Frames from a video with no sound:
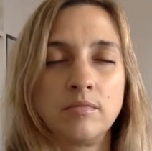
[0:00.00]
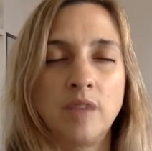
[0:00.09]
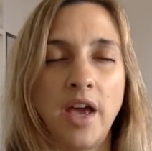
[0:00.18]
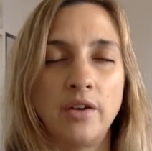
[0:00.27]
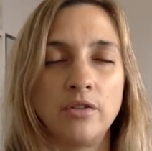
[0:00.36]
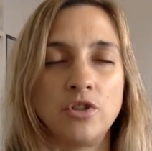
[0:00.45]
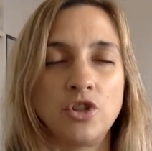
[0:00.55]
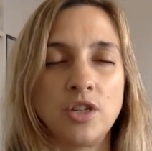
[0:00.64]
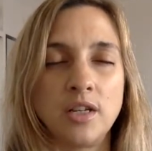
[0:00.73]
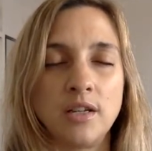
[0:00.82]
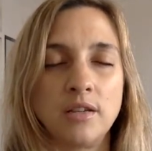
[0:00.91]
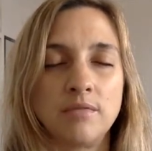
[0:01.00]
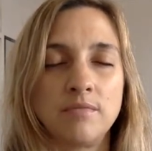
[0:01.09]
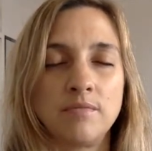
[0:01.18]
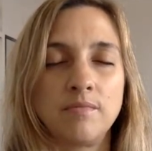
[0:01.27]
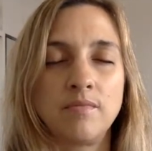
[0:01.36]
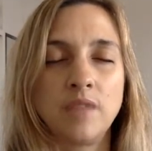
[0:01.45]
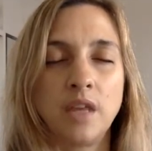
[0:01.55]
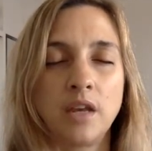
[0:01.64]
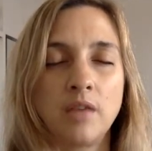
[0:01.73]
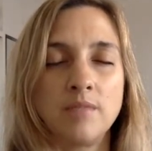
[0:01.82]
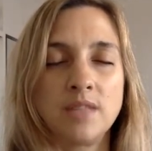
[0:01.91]
energy that
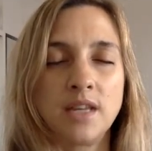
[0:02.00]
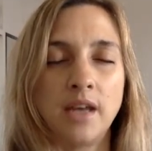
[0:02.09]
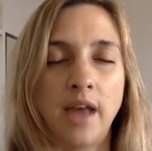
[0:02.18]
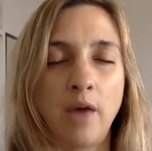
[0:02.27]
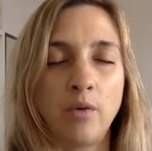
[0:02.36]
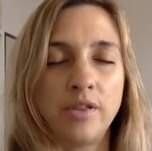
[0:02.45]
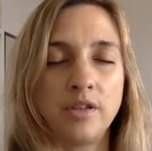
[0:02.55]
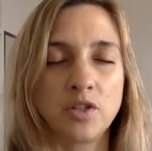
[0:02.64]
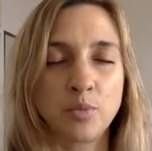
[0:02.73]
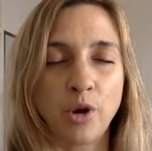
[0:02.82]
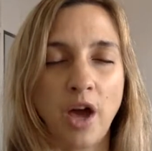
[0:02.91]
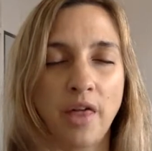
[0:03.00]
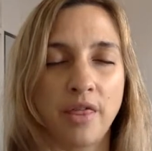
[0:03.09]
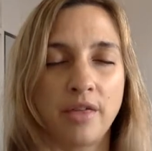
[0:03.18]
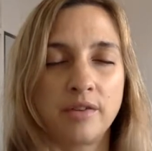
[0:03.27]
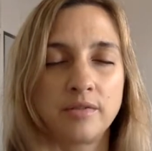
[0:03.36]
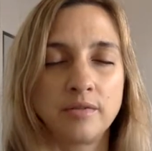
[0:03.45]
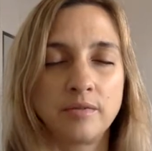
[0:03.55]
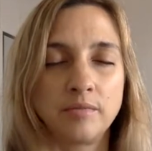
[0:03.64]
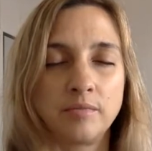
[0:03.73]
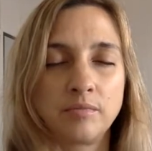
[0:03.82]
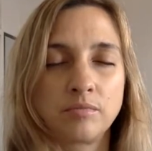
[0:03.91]
comes in and out with each breath.
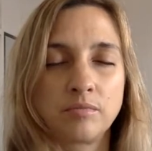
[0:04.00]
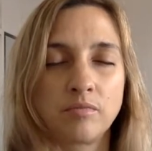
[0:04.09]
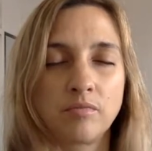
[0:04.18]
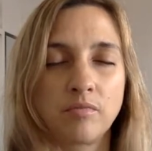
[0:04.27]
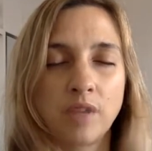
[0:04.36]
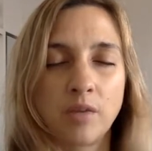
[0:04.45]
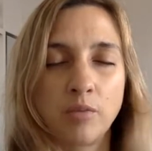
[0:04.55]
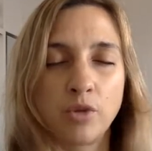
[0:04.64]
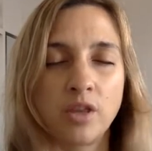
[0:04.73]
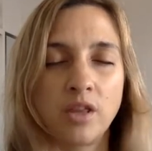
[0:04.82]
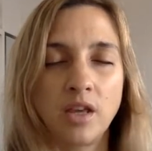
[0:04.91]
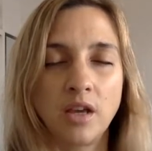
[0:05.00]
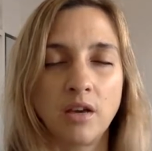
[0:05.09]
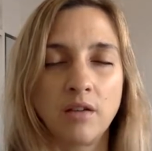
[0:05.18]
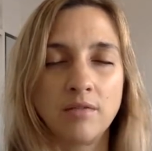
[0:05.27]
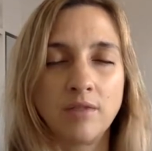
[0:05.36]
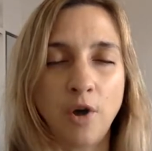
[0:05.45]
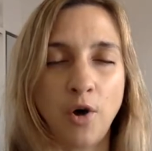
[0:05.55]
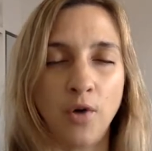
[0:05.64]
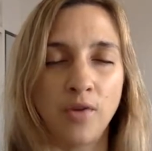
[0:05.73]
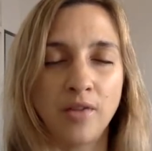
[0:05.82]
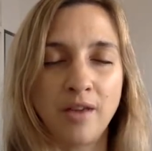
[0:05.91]
Breathing all
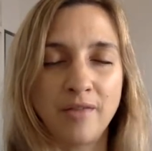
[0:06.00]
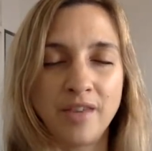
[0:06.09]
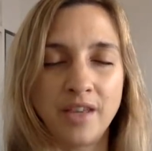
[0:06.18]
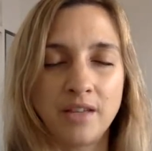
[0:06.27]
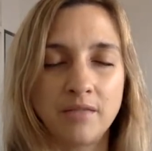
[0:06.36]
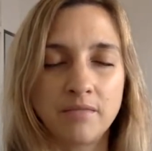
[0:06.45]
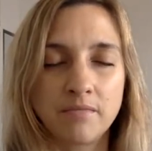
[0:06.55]
the love in